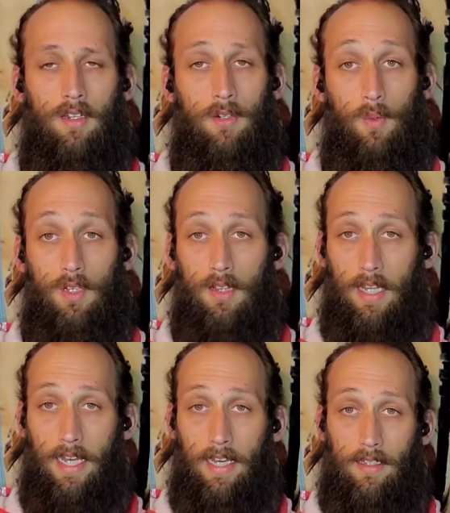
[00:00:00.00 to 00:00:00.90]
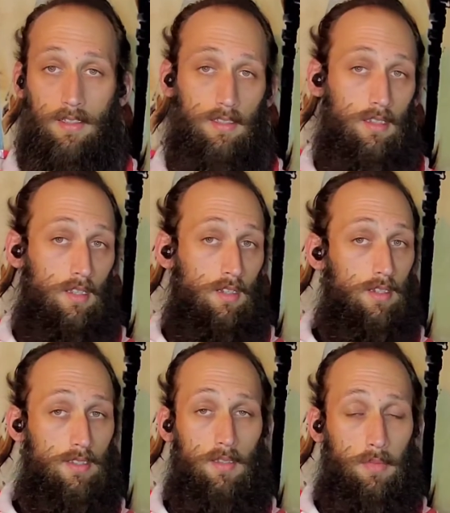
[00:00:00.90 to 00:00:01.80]
to relax,
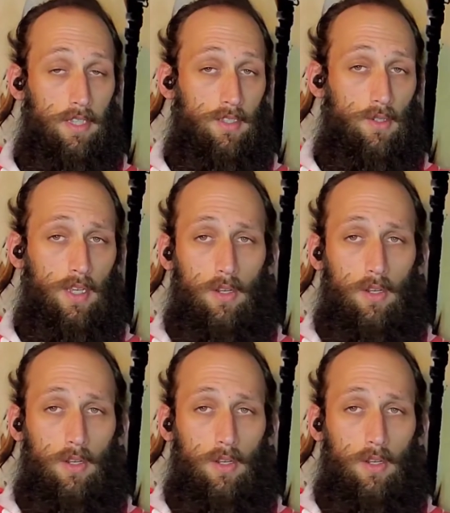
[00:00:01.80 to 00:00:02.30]
to simply enjoy it.